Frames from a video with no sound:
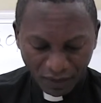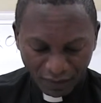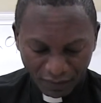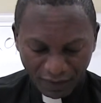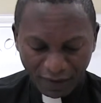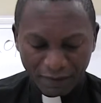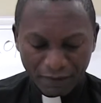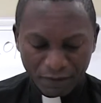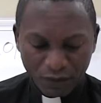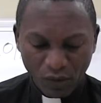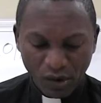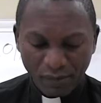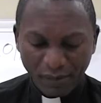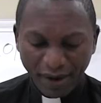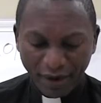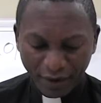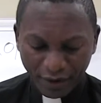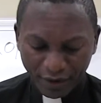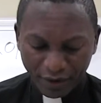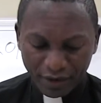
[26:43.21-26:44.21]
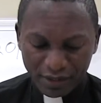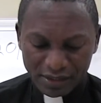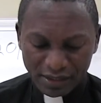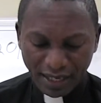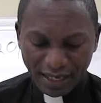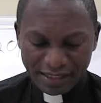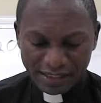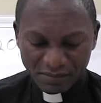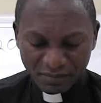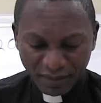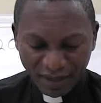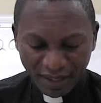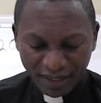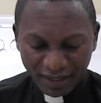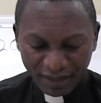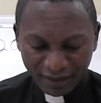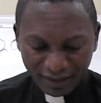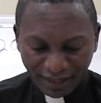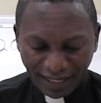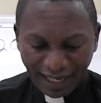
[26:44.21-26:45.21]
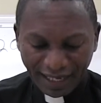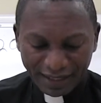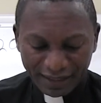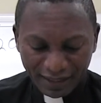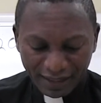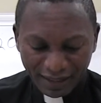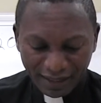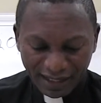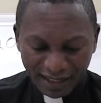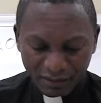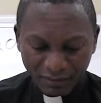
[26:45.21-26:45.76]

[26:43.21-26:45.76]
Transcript: Therefore my heart has been glad,